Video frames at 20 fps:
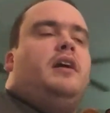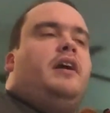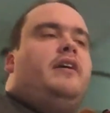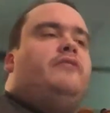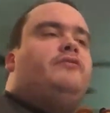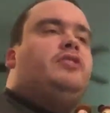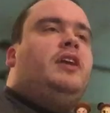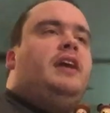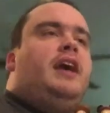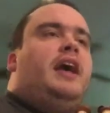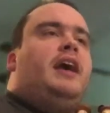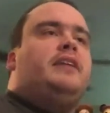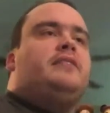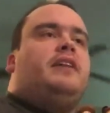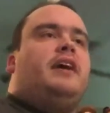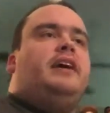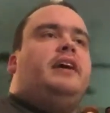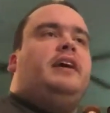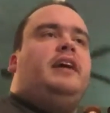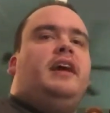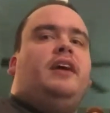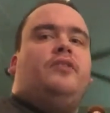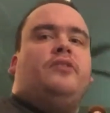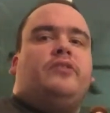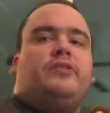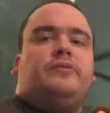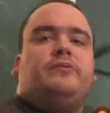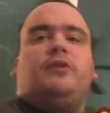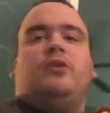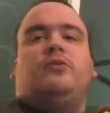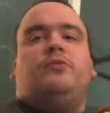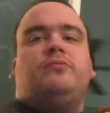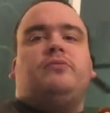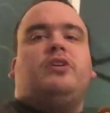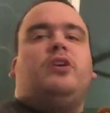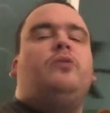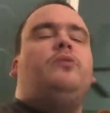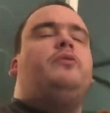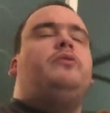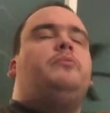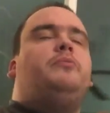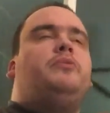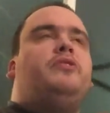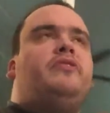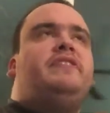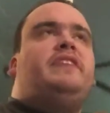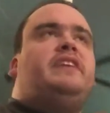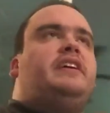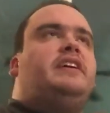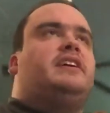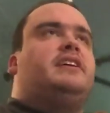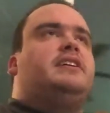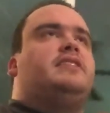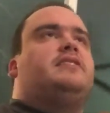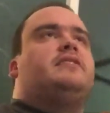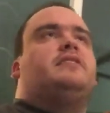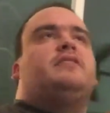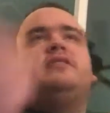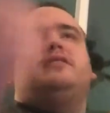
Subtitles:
If you're going to act like an a-hole, don't go to the movie theater.